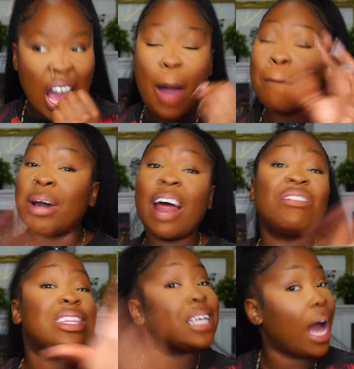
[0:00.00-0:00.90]
but
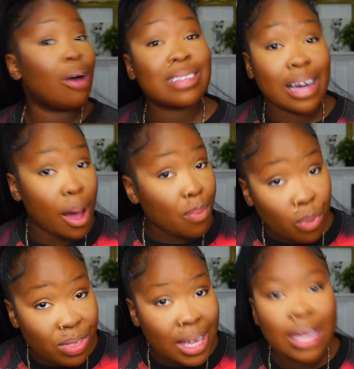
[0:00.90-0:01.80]
everything else that comes
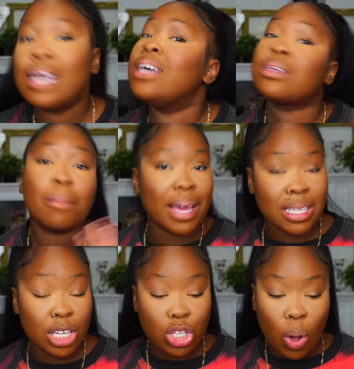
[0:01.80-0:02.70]
with it is
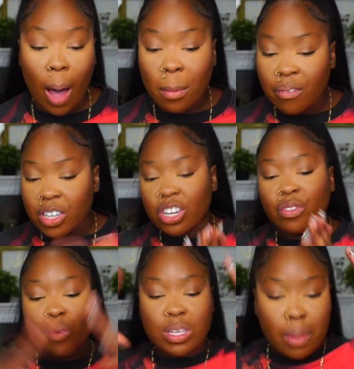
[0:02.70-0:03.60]
amazing so i'm gonna finish off
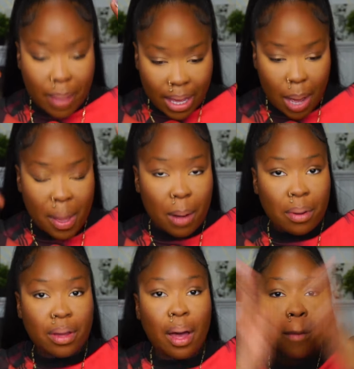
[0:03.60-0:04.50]
the rest of my makeup and i'm
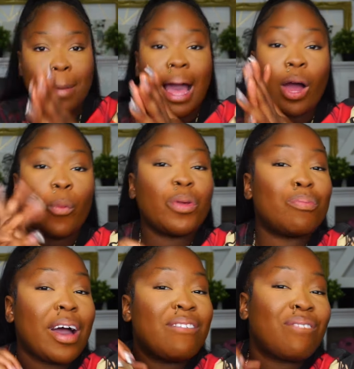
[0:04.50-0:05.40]
gonna come back with
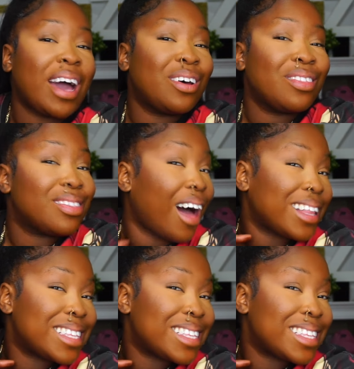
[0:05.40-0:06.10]
my final thoughts